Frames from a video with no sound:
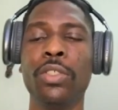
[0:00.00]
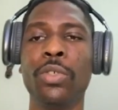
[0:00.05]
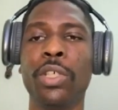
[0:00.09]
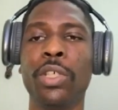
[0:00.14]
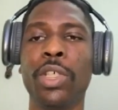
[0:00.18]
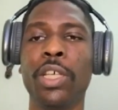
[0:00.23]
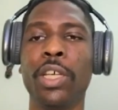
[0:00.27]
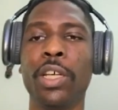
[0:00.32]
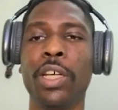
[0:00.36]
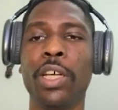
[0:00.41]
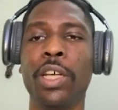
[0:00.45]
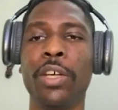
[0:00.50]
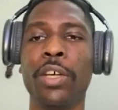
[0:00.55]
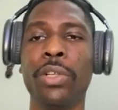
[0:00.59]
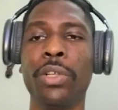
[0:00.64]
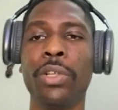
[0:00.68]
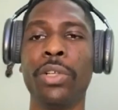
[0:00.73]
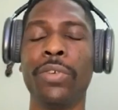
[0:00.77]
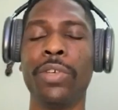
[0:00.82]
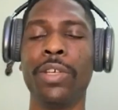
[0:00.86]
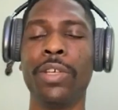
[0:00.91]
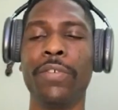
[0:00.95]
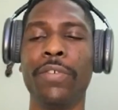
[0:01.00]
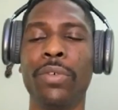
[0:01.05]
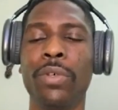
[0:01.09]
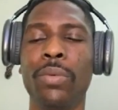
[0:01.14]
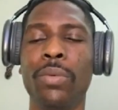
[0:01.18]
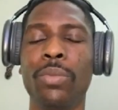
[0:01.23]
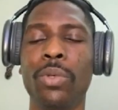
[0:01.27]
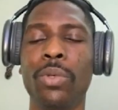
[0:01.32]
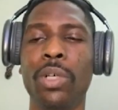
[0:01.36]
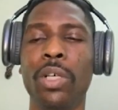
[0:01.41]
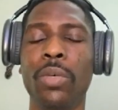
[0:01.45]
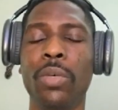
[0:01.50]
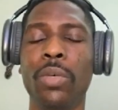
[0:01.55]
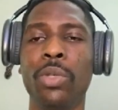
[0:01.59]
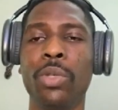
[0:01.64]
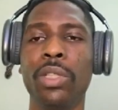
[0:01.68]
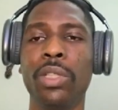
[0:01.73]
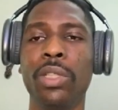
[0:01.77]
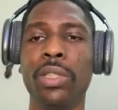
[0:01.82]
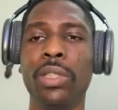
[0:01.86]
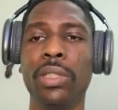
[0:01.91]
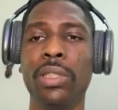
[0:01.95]
get carried away from
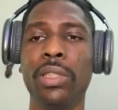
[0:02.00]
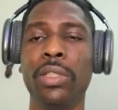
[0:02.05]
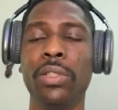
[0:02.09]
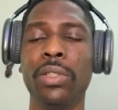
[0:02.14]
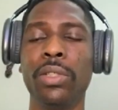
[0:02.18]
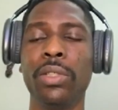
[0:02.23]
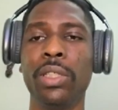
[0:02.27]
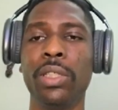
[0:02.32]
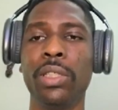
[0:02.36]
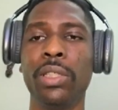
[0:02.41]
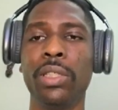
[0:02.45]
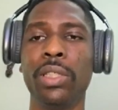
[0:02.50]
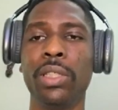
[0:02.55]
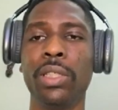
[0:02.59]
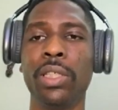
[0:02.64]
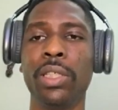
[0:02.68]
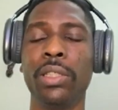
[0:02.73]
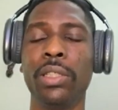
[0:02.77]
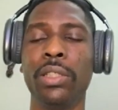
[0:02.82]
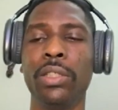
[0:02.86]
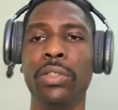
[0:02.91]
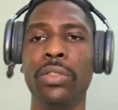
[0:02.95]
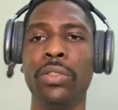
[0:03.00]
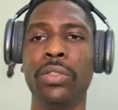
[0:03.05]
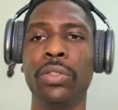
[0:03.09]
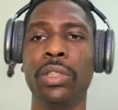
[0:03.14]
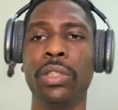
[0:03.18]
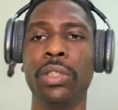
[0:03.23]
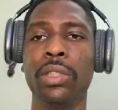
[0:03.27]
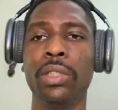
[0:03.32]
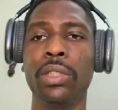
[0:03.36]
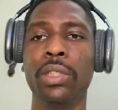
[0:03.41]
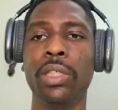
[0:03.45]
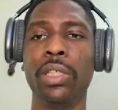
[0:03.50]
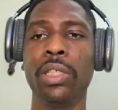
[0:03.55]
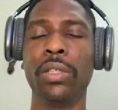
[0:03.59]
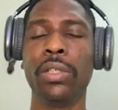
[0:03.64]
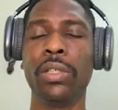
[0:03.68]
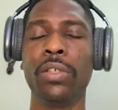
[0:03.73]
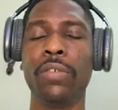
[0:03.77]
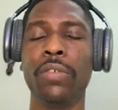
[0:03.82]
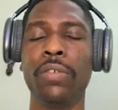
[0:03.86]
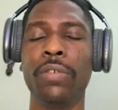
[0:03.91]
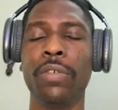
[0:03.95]
what they see on the internet. They see a
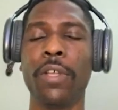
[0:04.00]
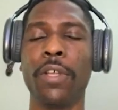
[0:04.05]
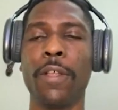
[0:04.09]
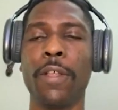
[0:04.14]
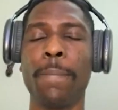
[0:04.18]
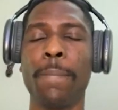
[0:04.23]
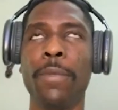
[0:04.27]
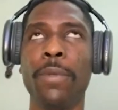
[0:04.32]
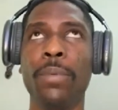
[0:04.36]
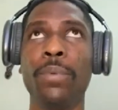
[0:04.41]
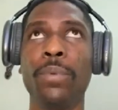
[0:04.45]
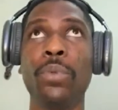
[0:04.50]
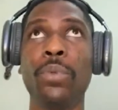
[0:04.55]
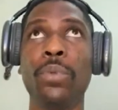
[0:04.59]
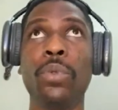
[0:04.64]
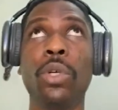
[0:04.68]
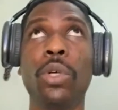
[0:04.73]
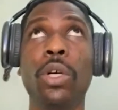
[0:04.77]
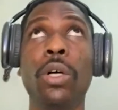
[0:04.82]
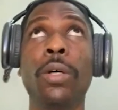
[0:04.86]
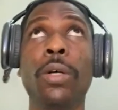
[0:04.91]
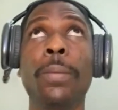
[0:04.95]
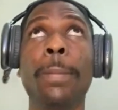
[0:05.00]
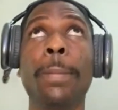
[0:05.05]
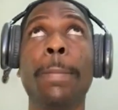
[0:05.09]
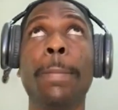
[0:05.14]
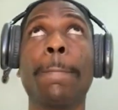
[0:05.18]
lot of people,